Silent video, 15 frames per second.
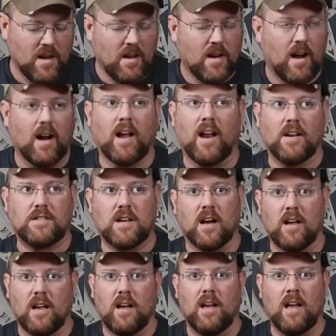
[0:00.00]
I got to tell
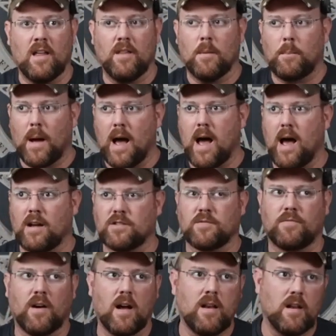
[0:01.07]
you, in the past,
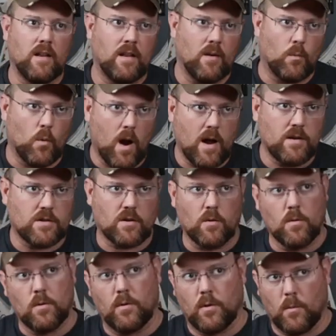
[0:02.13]
finding the right
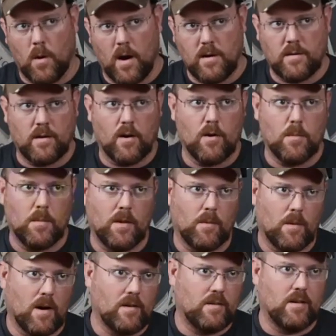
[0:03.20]
screw and the right dome and the
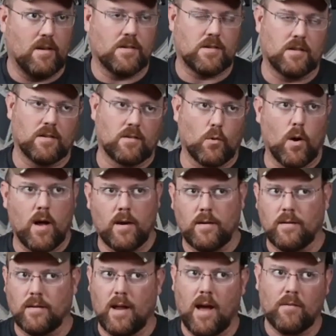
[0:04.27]
right this and thread
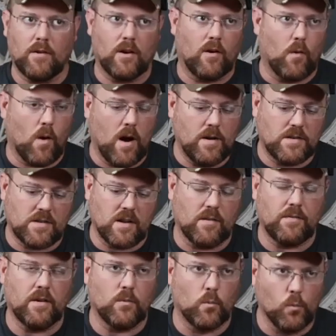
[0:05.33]
and having to grind stuff,
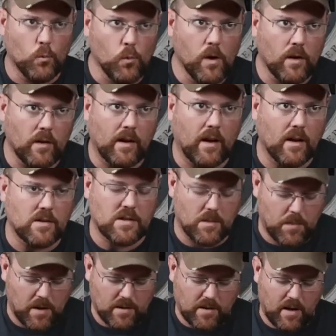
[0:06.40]
it really gets to
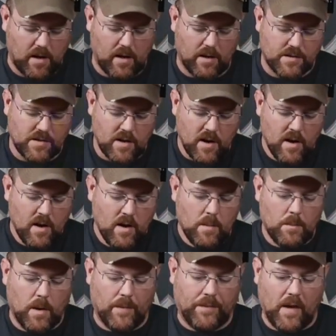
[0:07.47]
be tedious.
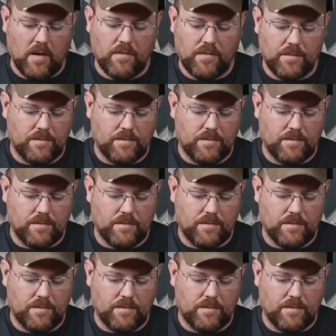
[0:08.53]
But they've